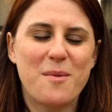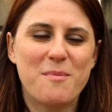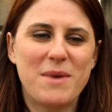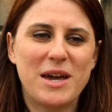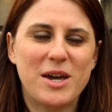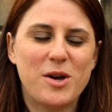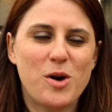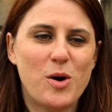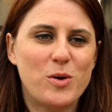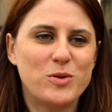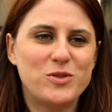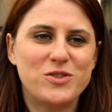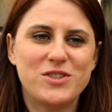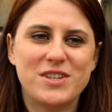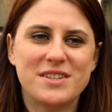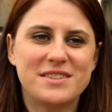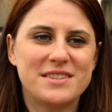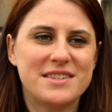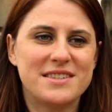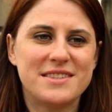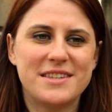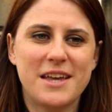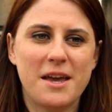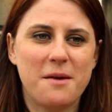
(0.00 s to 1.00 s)
my coach says
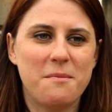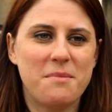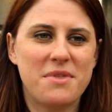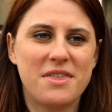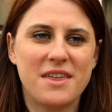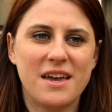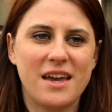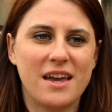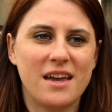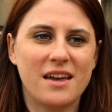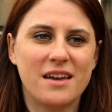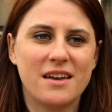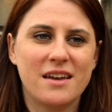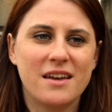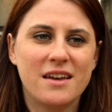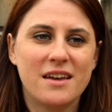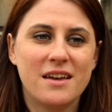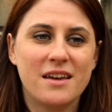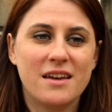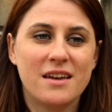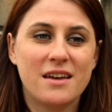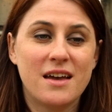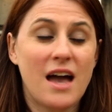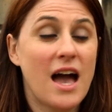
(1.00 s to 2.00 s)
the same thing.
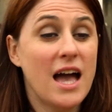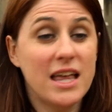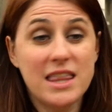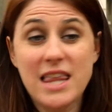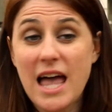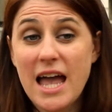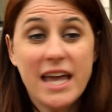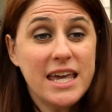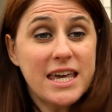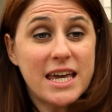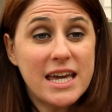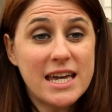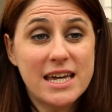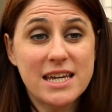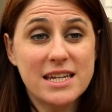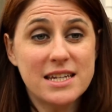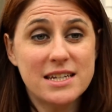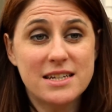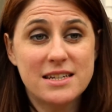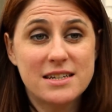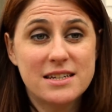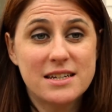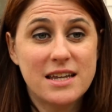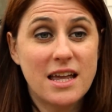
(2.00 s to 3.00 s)
I like it,
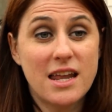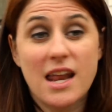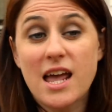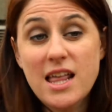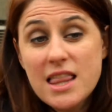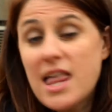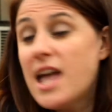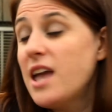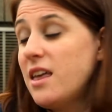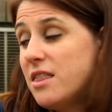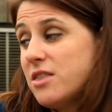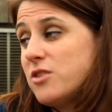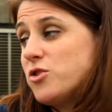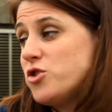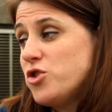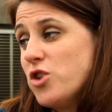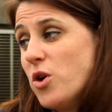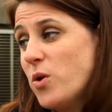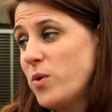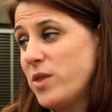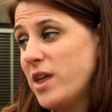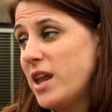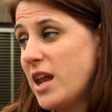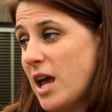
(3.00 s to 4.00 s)
and I like the
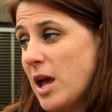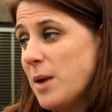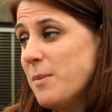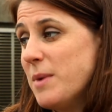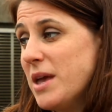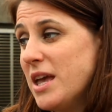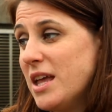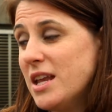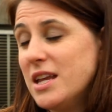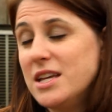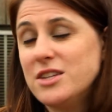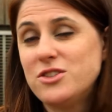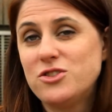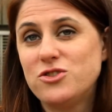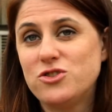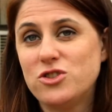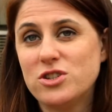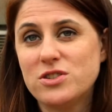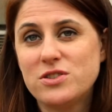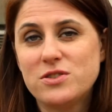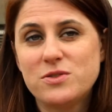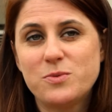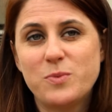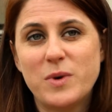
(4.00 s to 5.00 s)
show that I'm in. It's
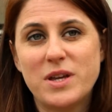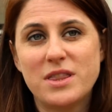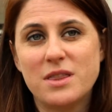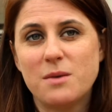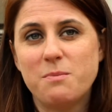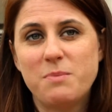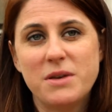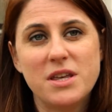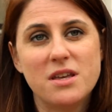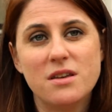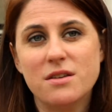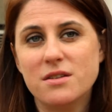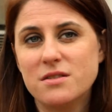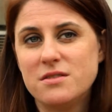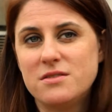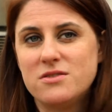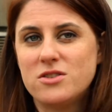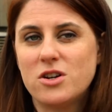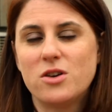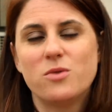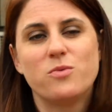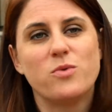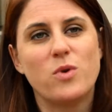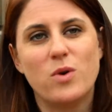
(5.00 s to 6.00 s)
just when the bills
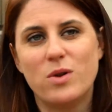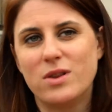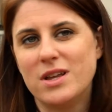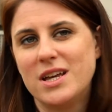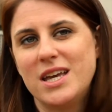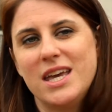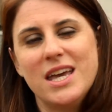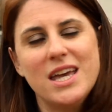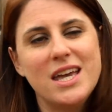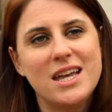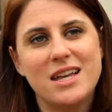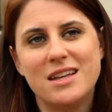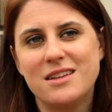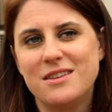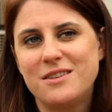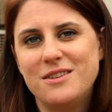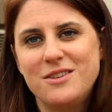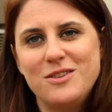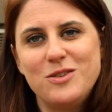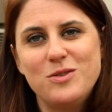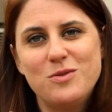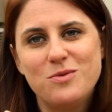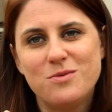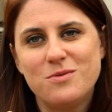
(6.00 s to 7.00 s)
start rolling
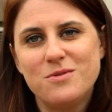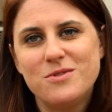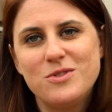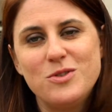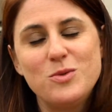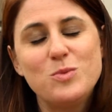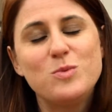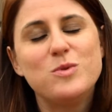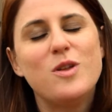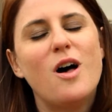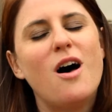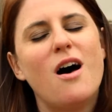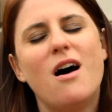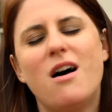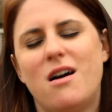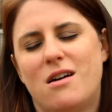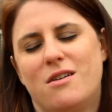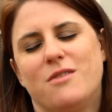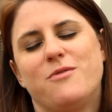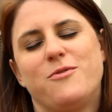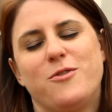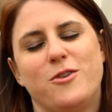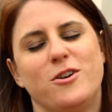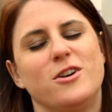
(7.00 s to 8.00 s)
in, you
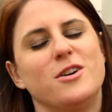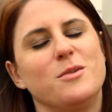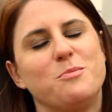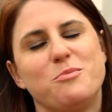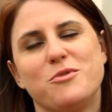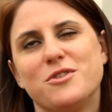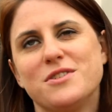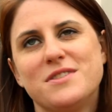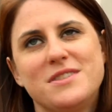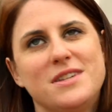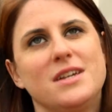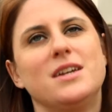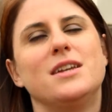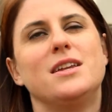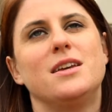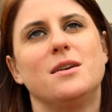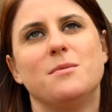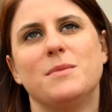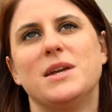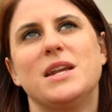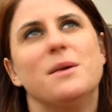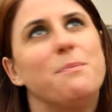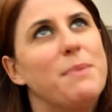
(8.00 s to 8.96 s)
long for a proscenium and a